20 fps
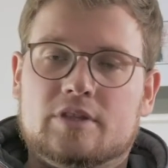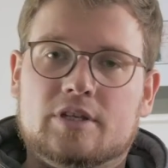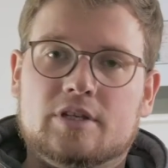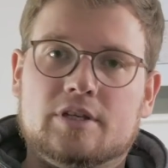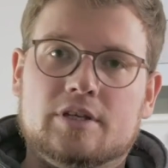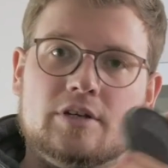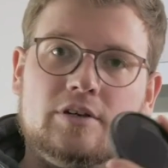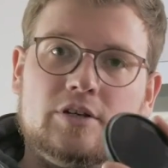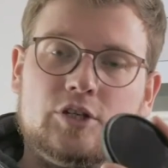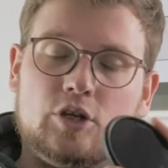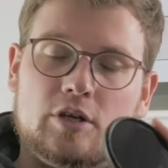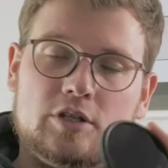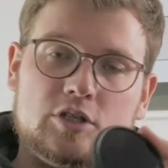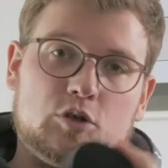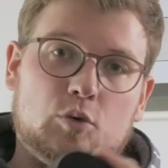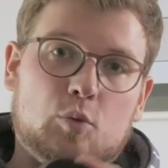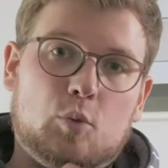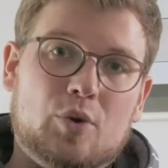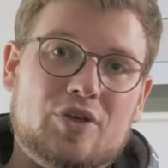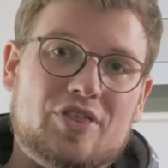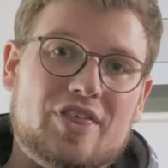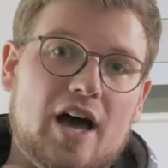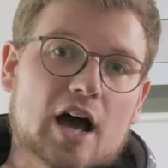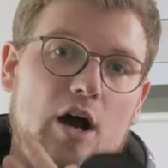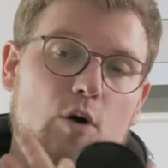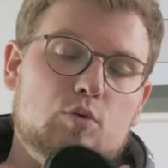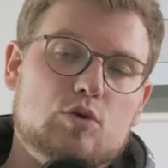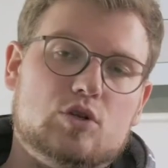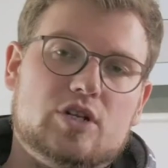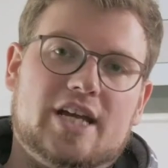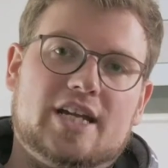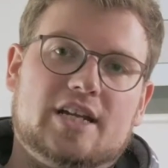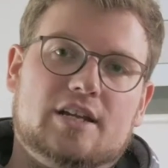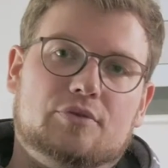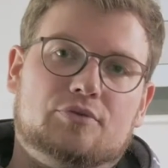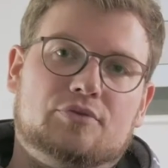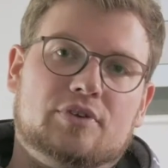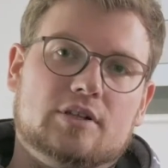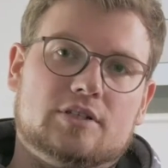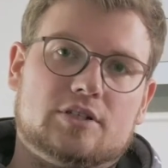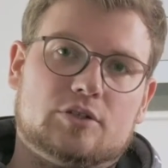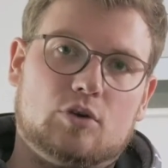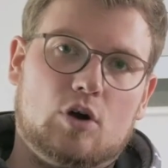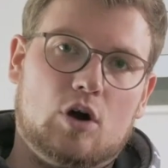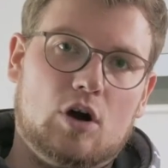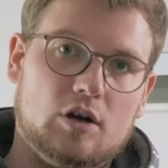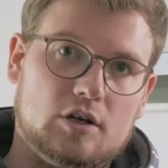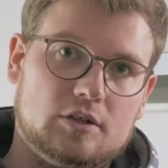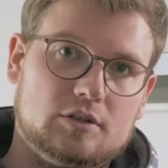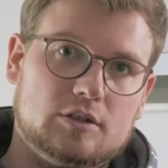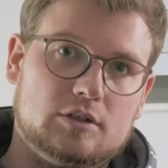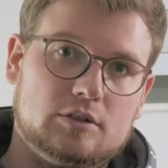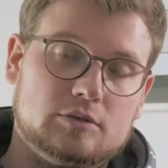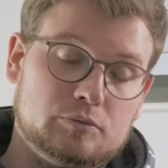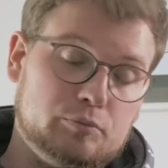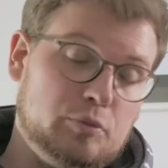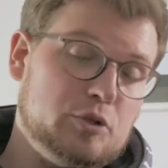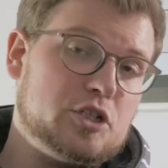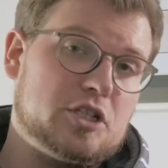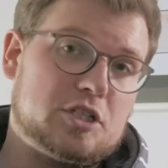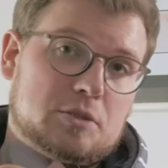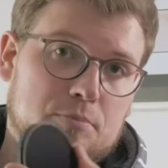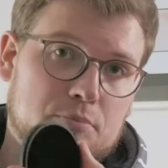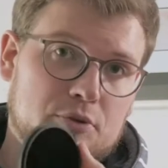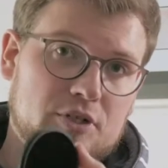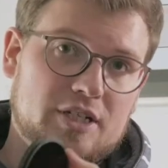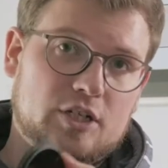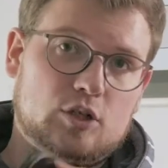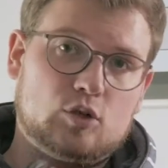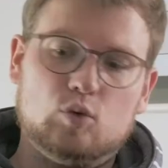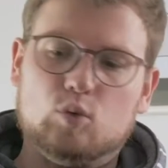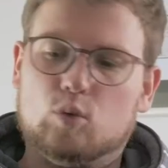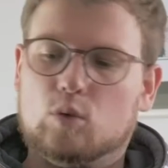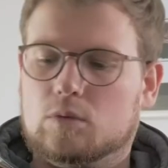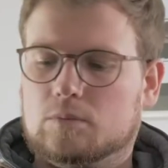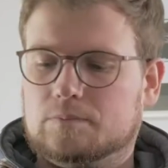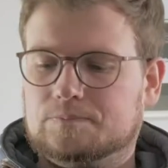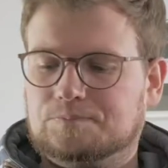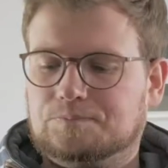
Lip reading: the shots without any filter on, which is pretty cool.